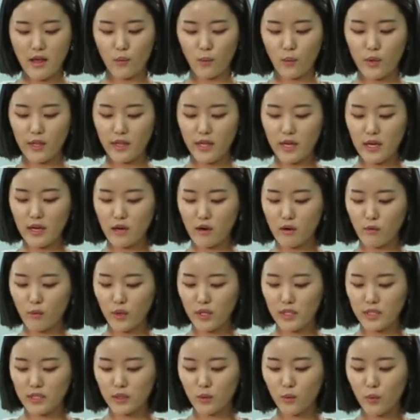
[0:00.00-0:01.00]
when they are
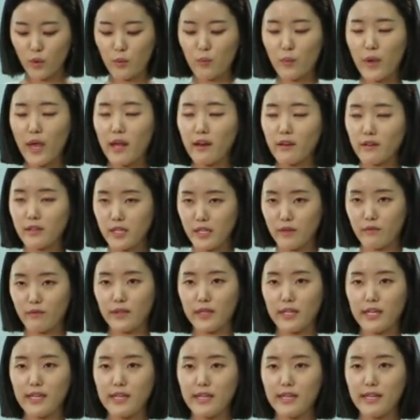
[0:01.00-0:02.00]
written
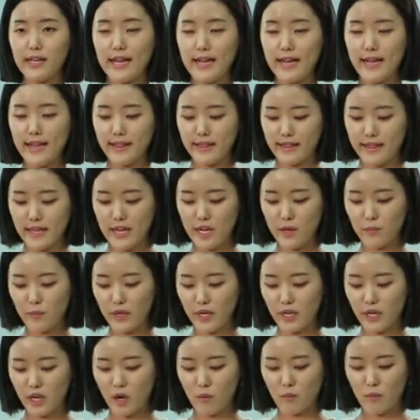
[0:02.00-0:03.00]
repetitively, they
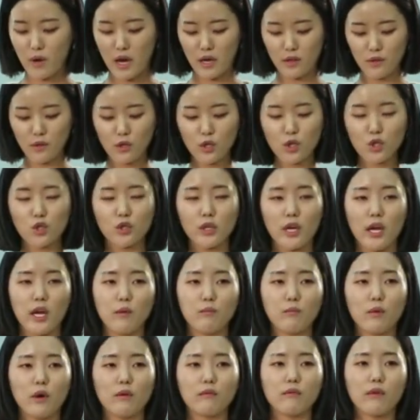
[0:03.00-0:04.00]
become other
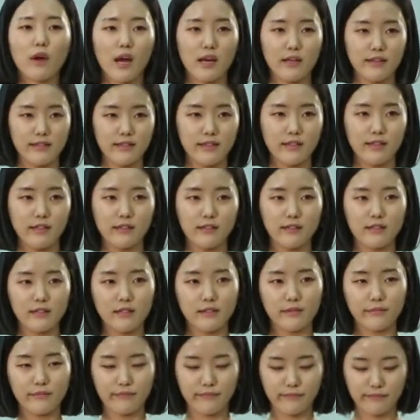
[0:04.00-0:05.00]
shape of
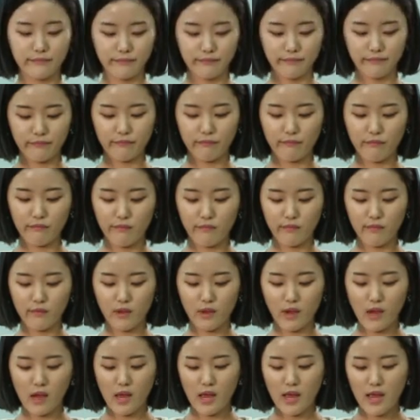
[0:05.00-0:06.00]
consonants.
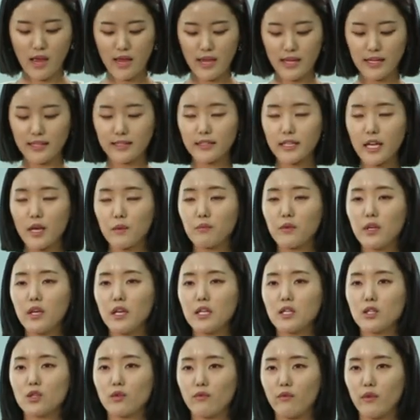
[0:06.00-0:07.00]
Except
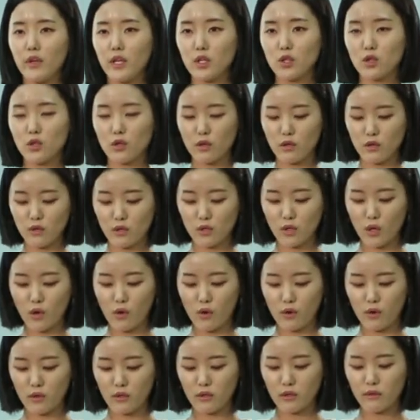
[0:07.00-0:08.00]
each features
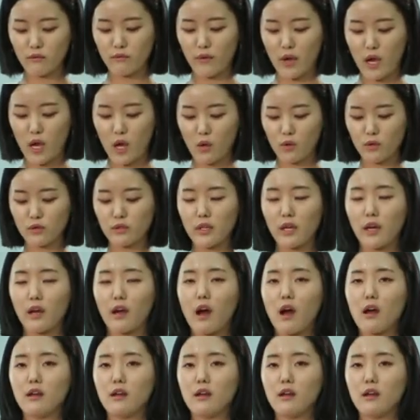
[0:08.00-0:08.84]
on vowels and